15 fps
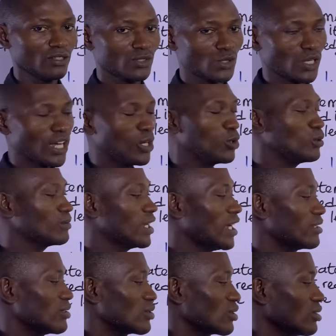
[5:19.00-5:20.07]
So I hope
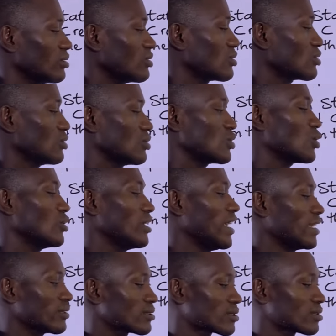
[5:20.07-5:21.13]
that is understood. So
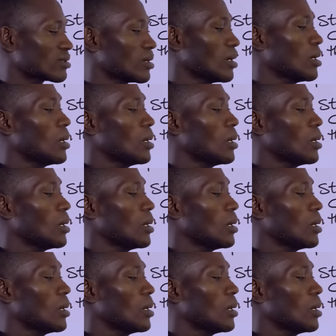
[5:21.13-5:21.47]
next,